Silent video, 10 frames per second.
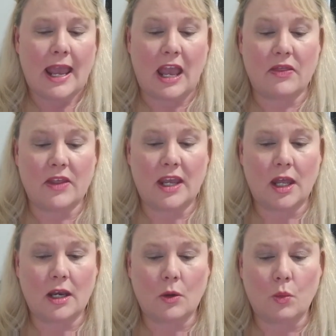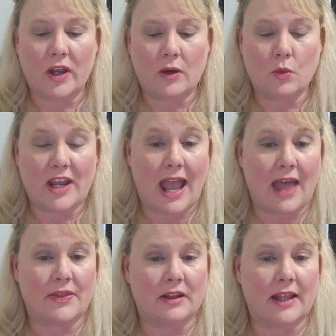And then when we
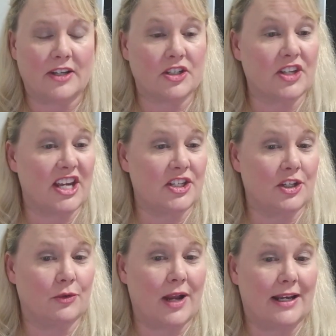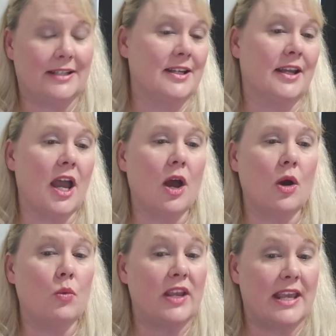had the legislation ready to
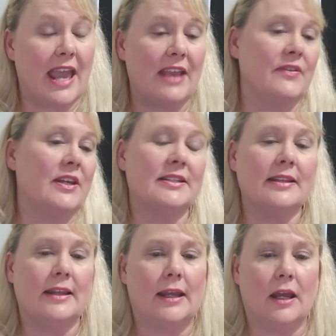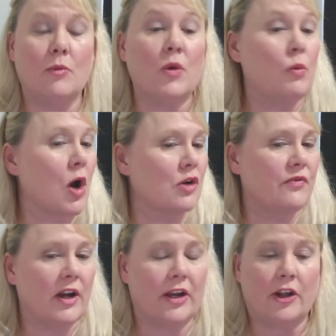go, we gave it to them. We worked
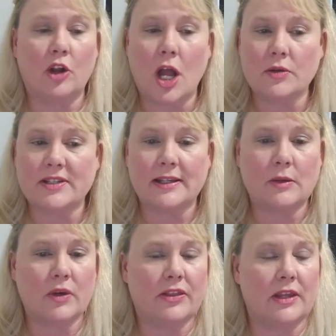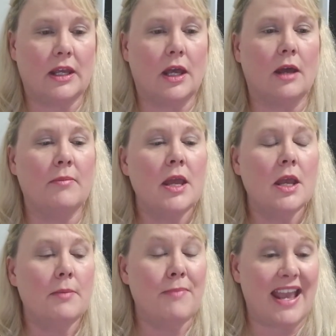very closely with them,
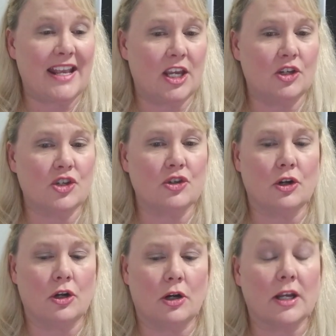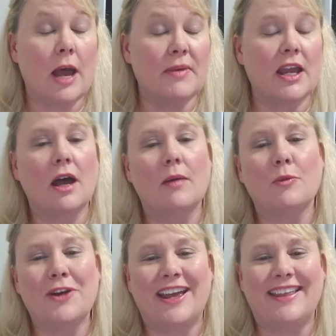making sure, coming
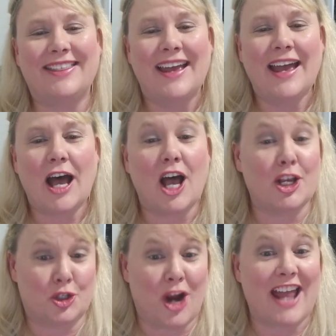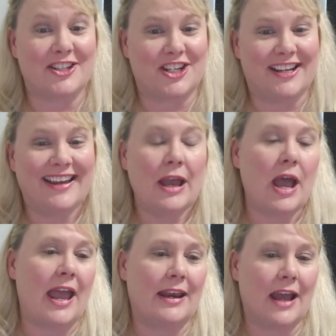up with a strategy.
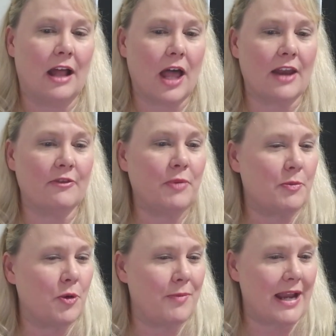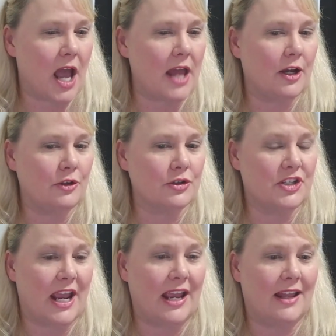And a lot of people may not
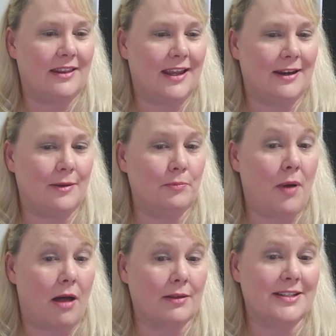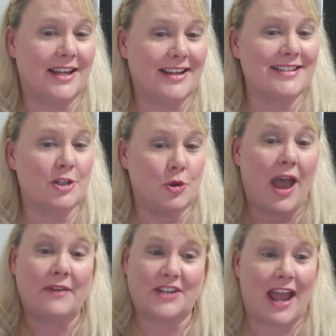understand that politics, you
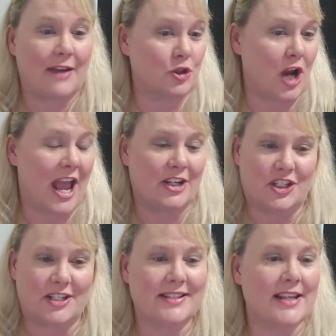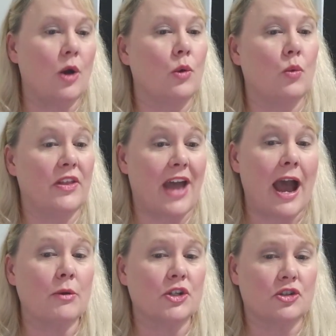have to have strategy. So with
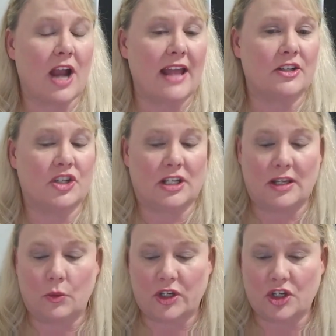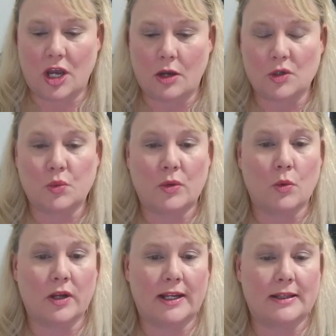our strategy that we chose, we
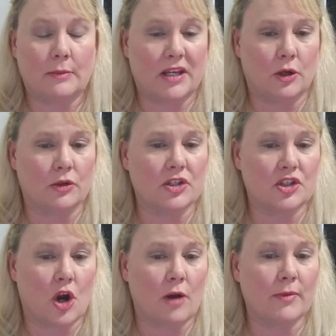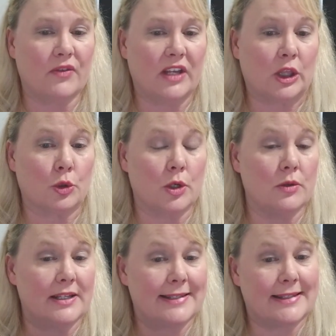wanted the bill to start moving
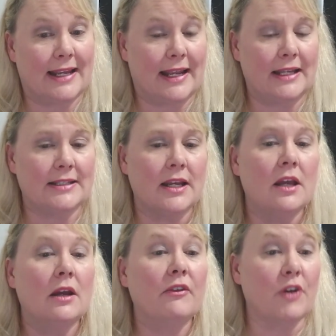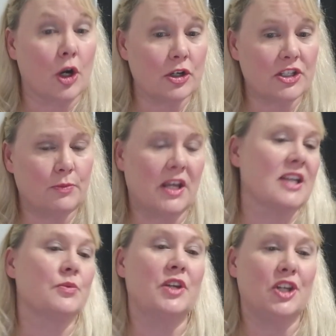through the Senate first,
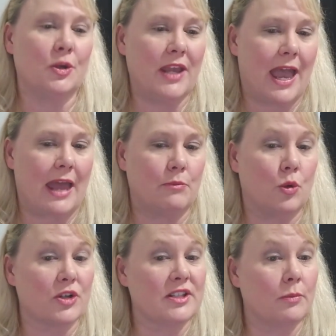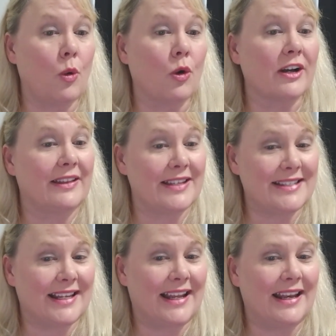because we knew we had more support in the
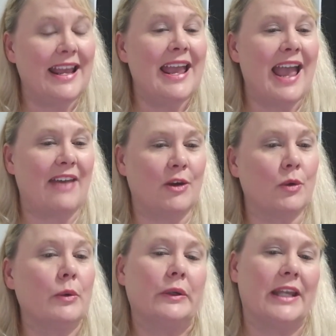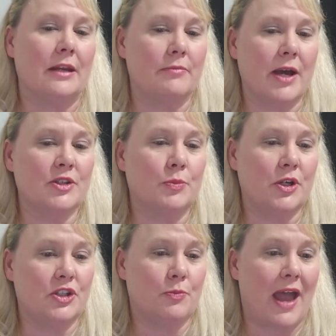Senate and that we would get the most
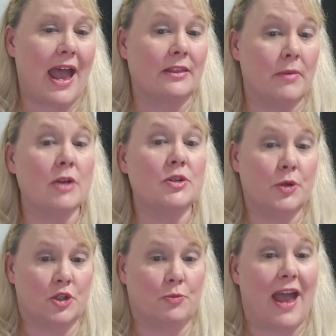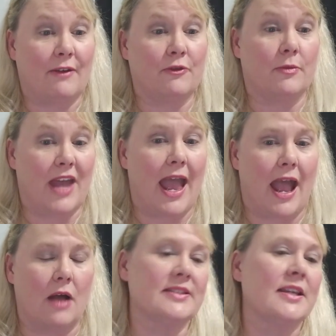pushback from the
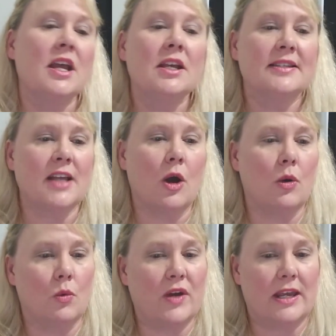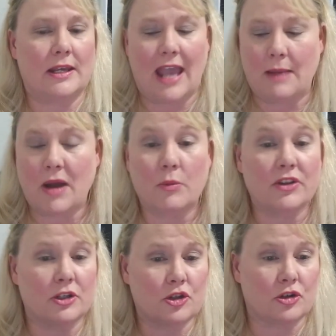House. So we came up
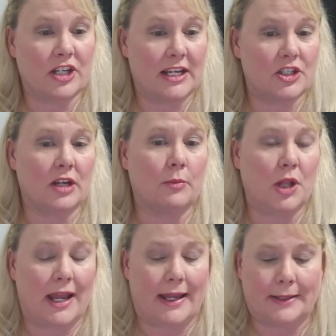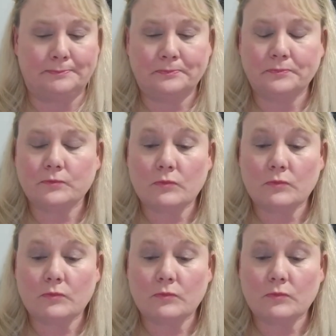with a strategic plan.